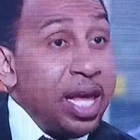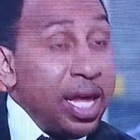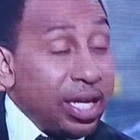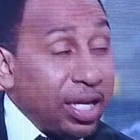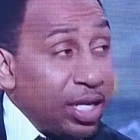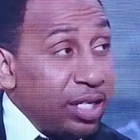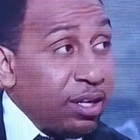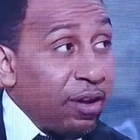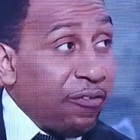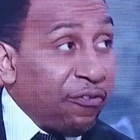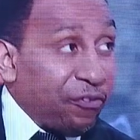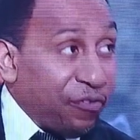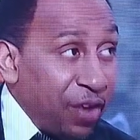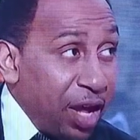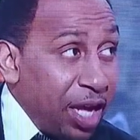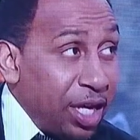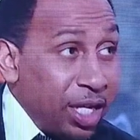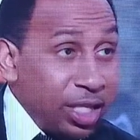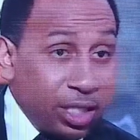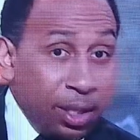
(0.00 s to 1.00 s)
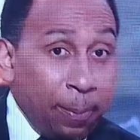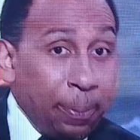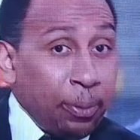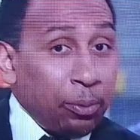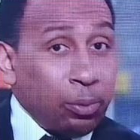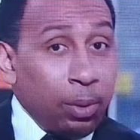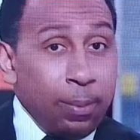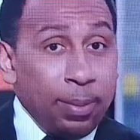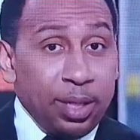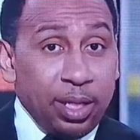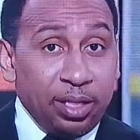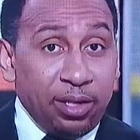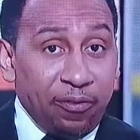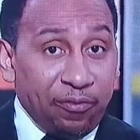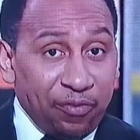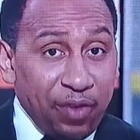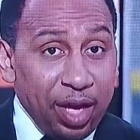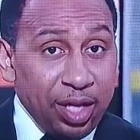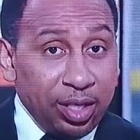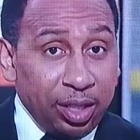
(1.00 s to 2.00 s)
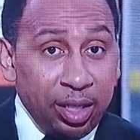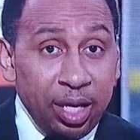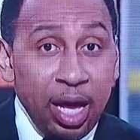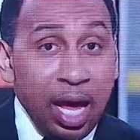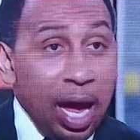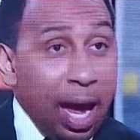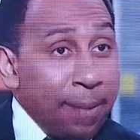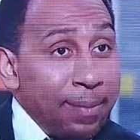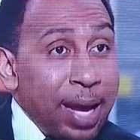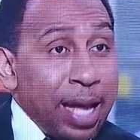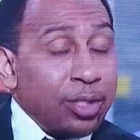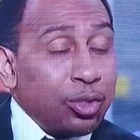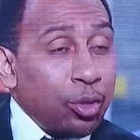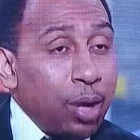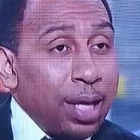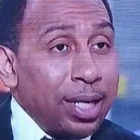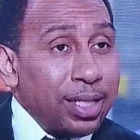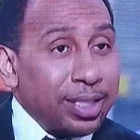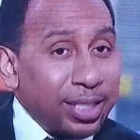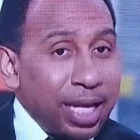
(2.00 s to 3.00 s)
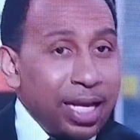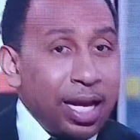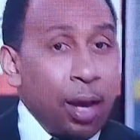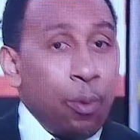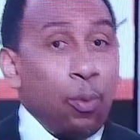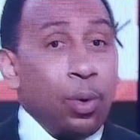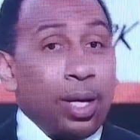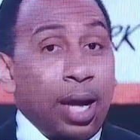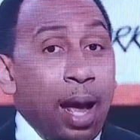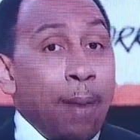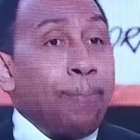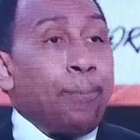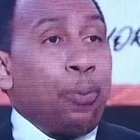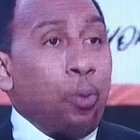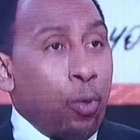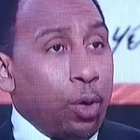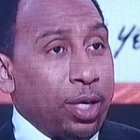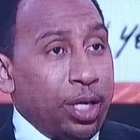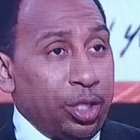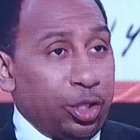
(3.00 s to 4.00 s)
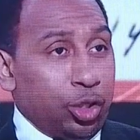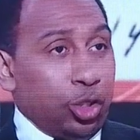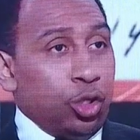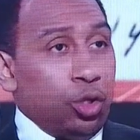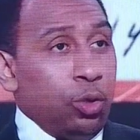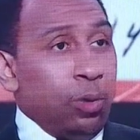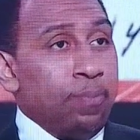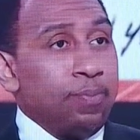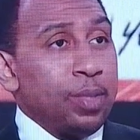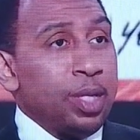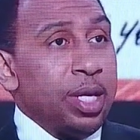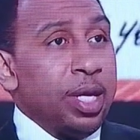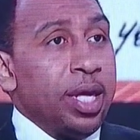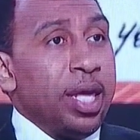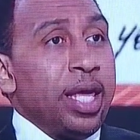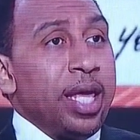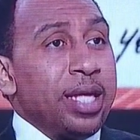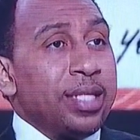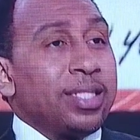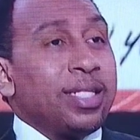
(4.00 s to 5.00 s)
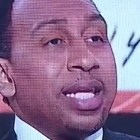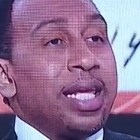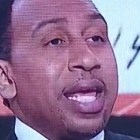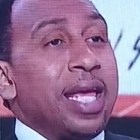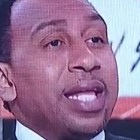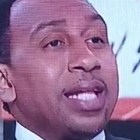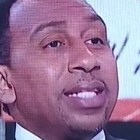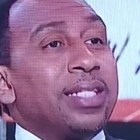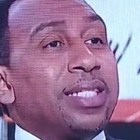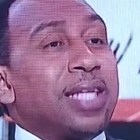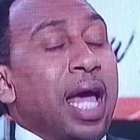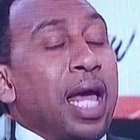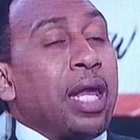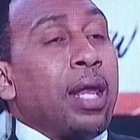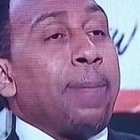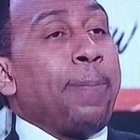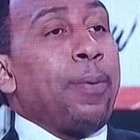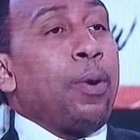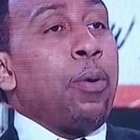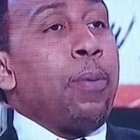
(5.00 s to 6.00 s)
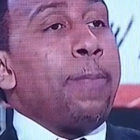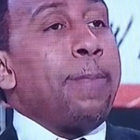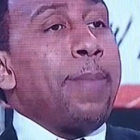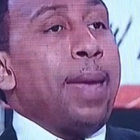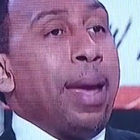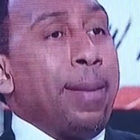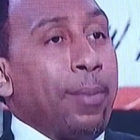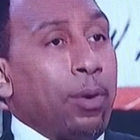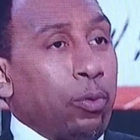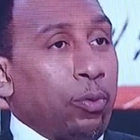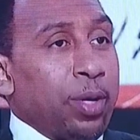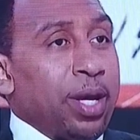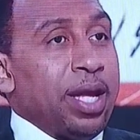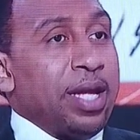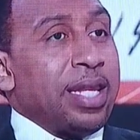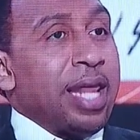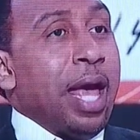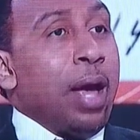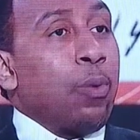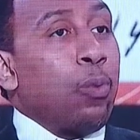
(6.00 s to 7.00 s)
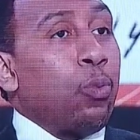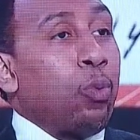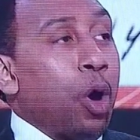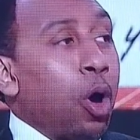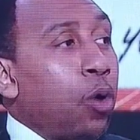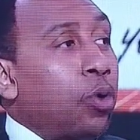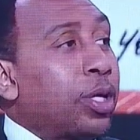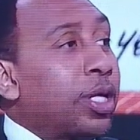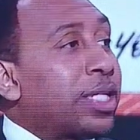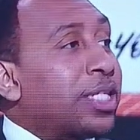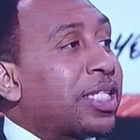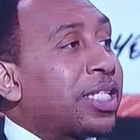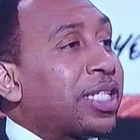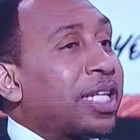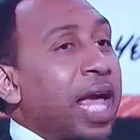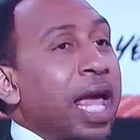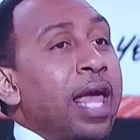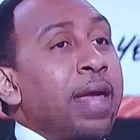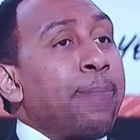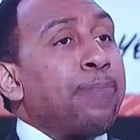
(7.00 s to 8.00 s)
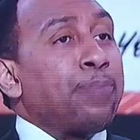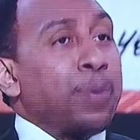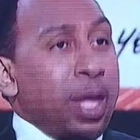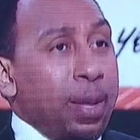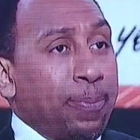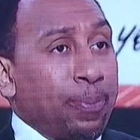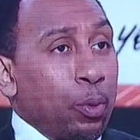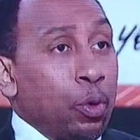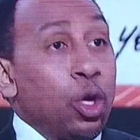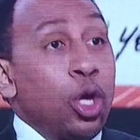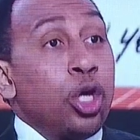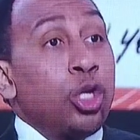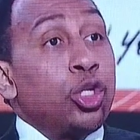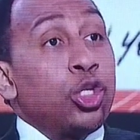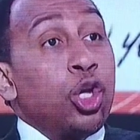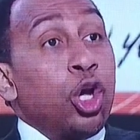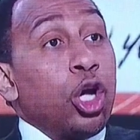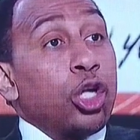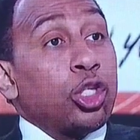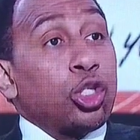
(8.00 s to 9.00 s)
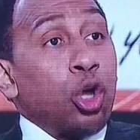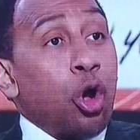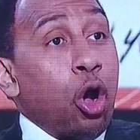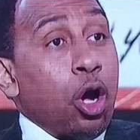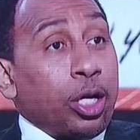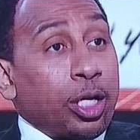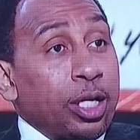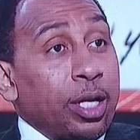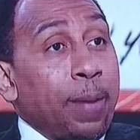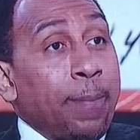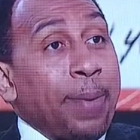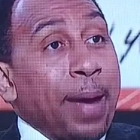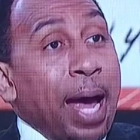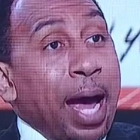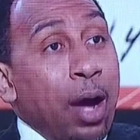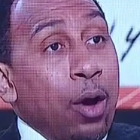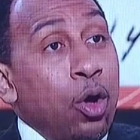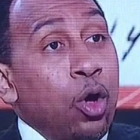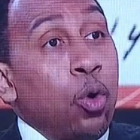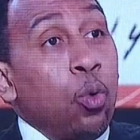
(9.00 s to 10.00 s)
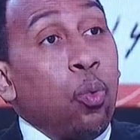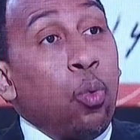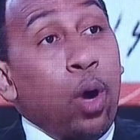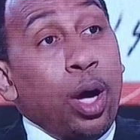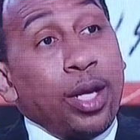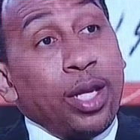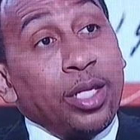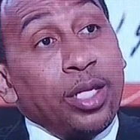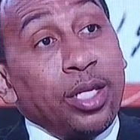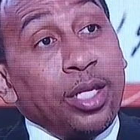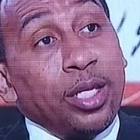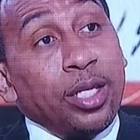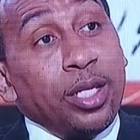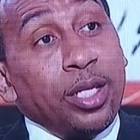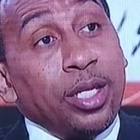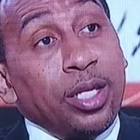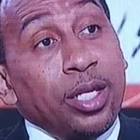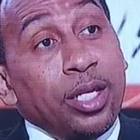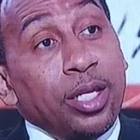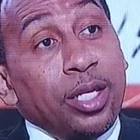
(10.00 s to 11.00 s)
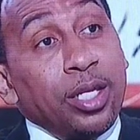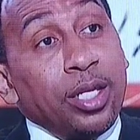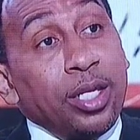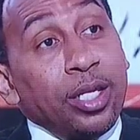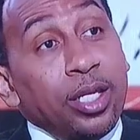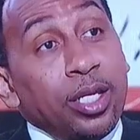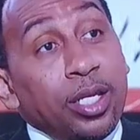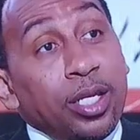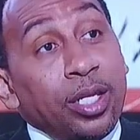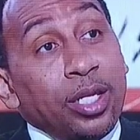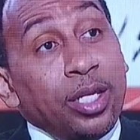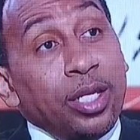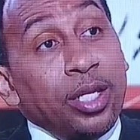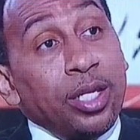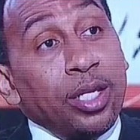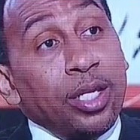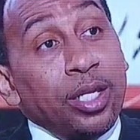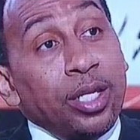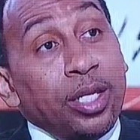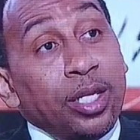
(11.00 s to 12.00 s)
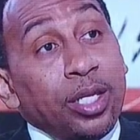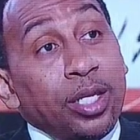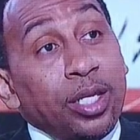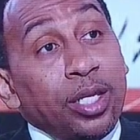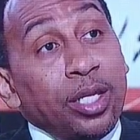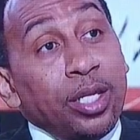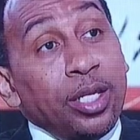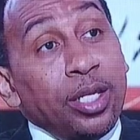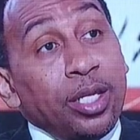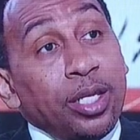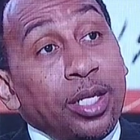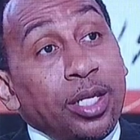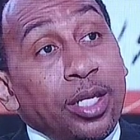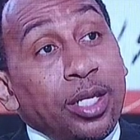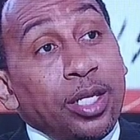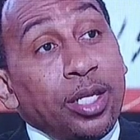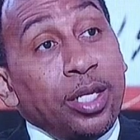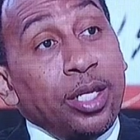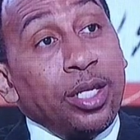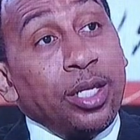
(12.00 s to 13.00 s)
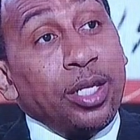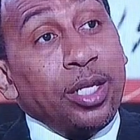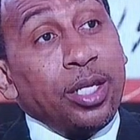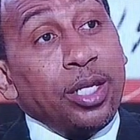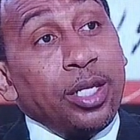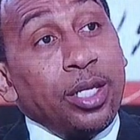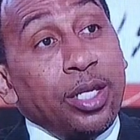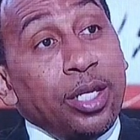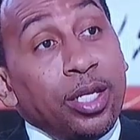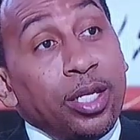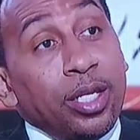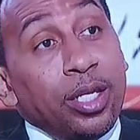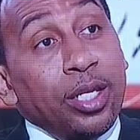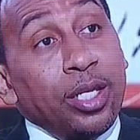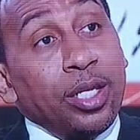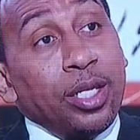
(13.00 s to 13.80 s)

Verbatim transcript: yeah. He can defend as a perimeter defender. Yeah. I'm not trying to say that. What I'm pointing to is the indelible memory that won't escape people. You're talking about what? Bro, nobody's going to remember that shit. Nobody cares